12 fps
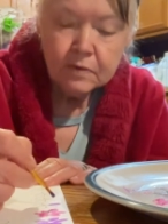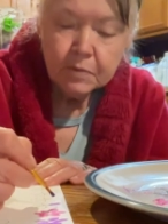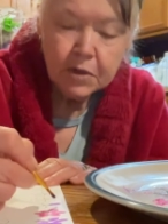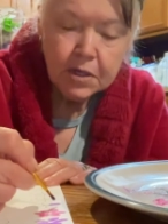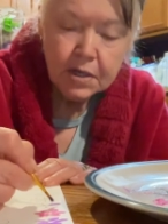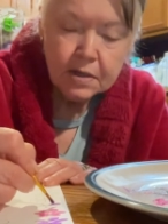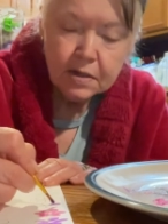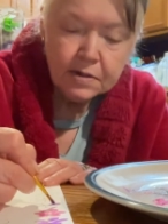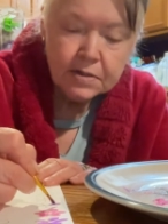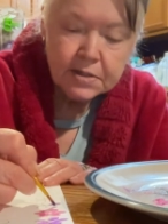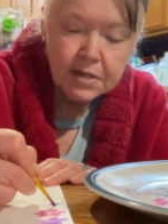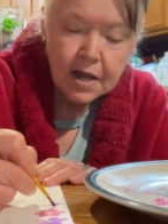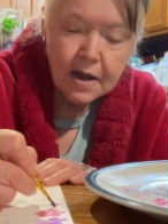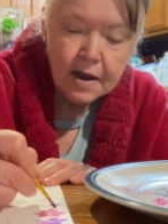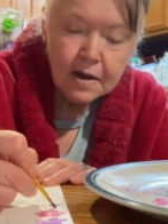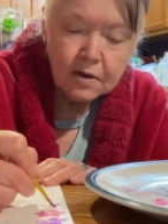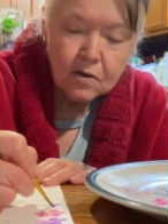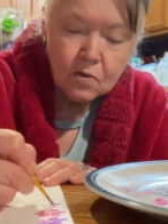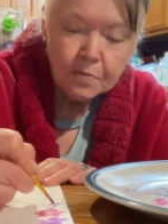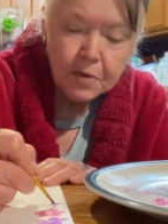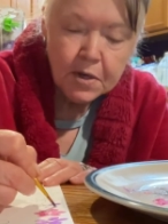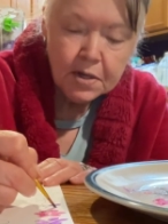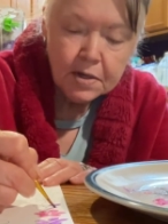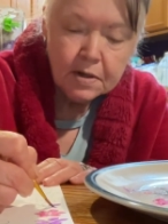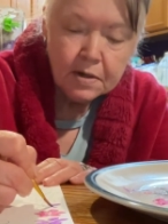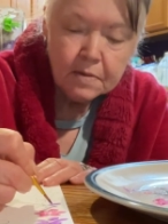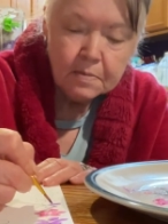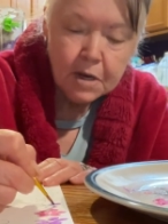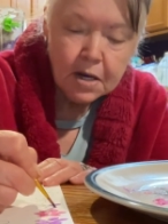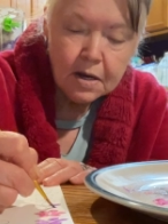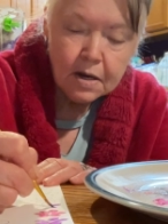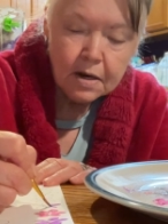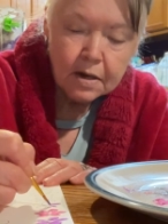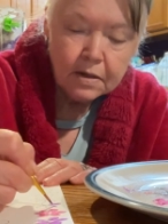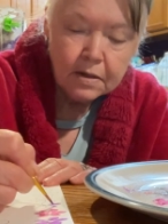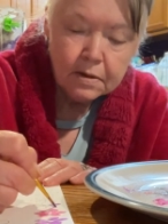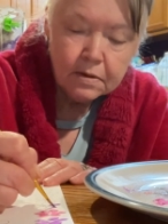Pig in the sack or pig in the bag.